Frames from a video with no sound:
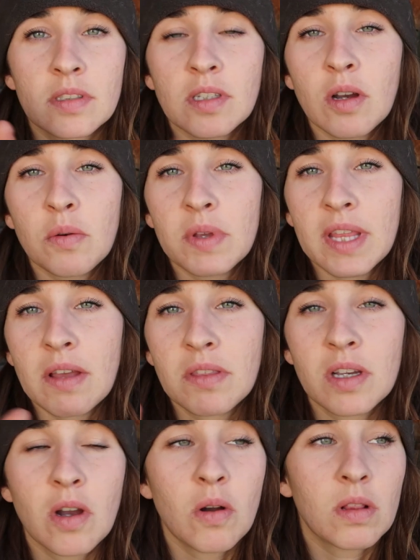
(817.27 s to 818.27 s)
So without
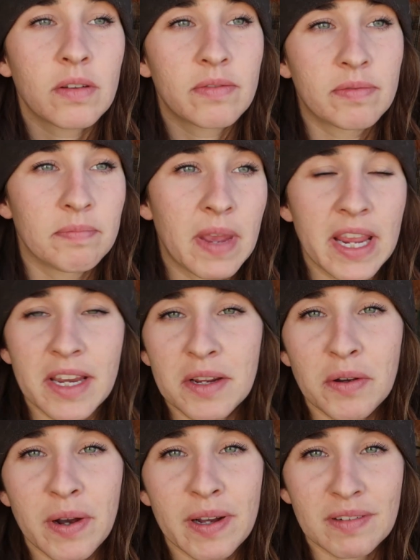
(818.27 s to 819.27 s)
the goal of making
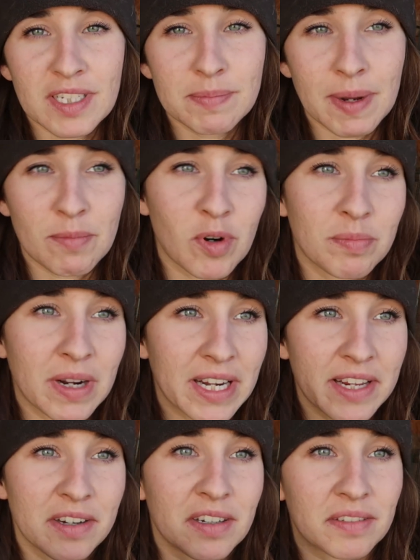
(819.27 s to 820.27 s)
you go out and spend more
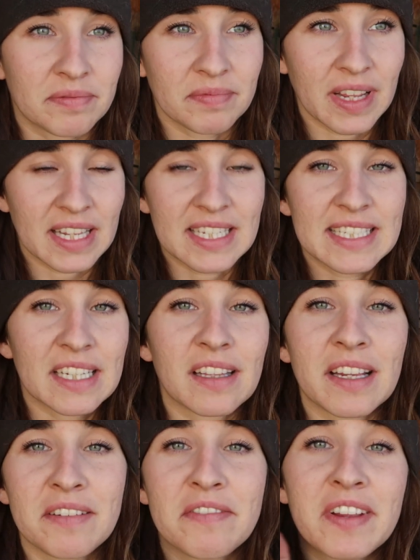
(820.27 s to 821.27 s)
money or
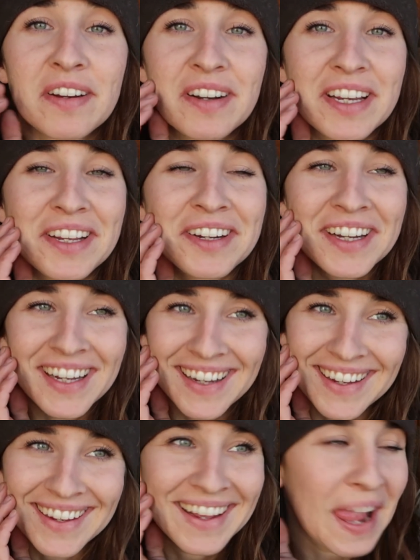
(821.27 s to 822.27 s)
instilling fear in you,
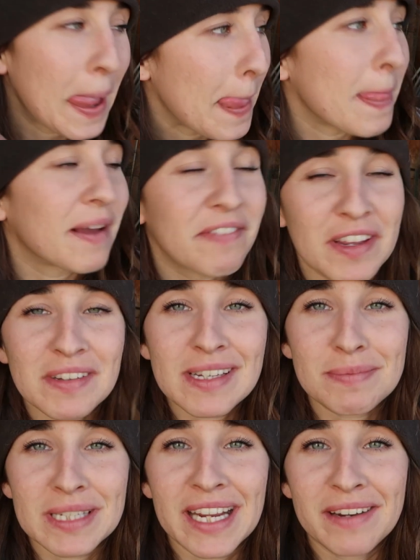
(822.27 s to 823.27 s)
a few
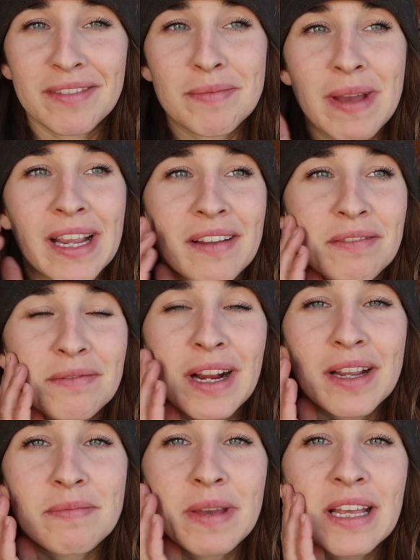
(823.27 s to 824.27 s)
tips I can
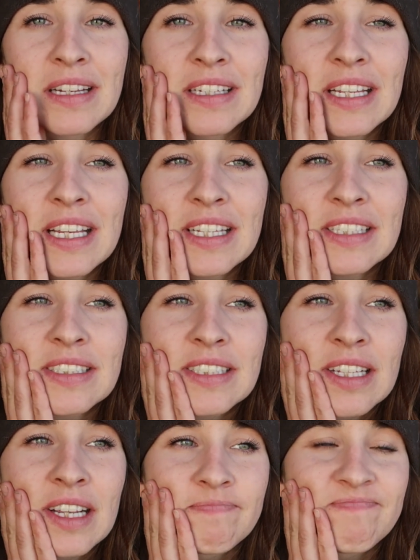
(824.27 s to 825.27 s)
recommend is
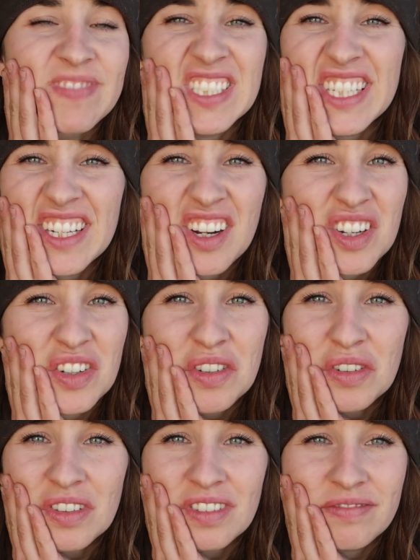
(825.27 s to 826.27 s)
just get on
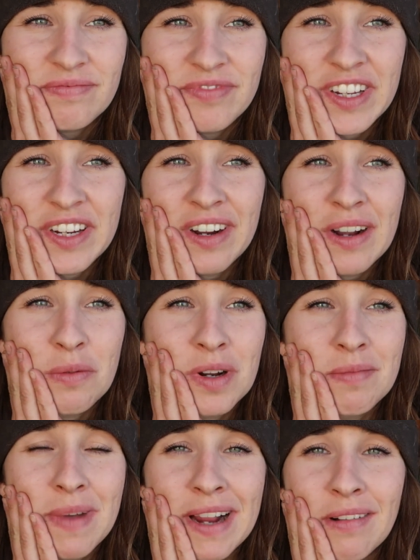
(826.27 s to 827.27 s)
Google, figure out
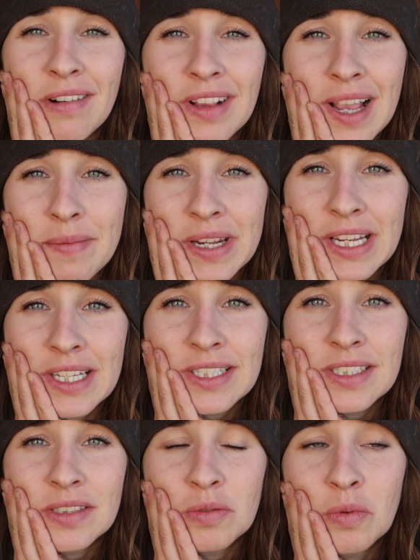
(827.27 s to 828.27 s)
what a microclimate
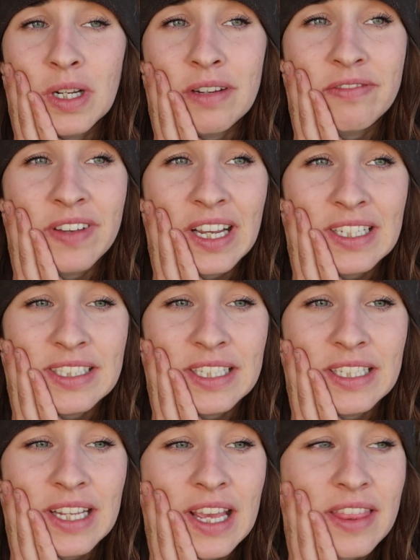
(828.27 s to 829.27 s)
is, what affects
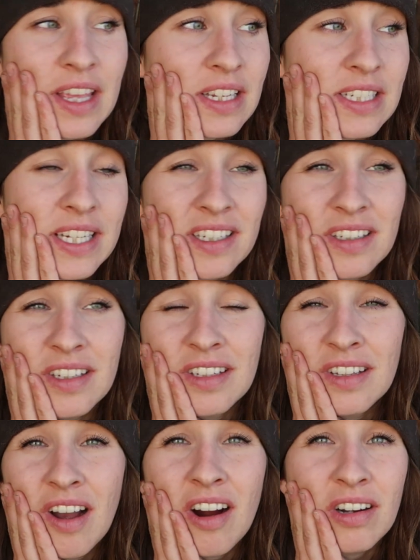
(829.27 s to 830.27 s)
it, and then take a good
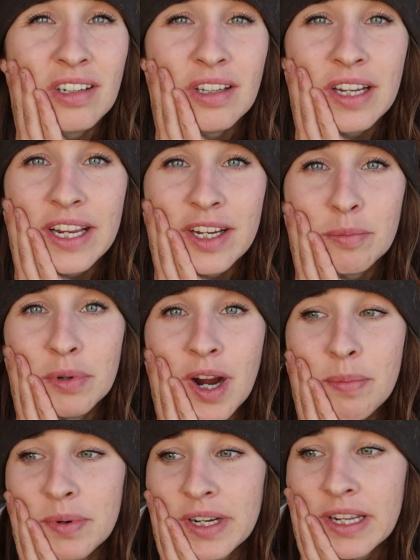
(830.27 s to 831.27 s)
hard look at your
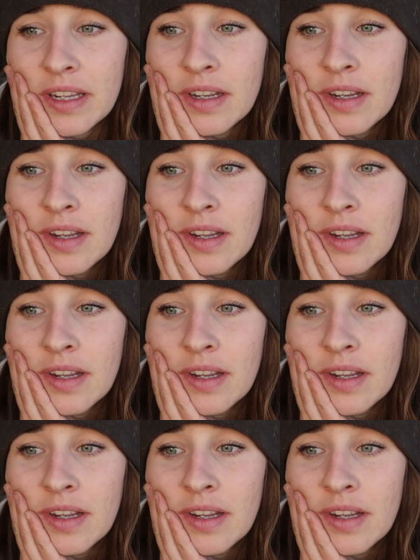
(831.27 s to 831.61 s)
property.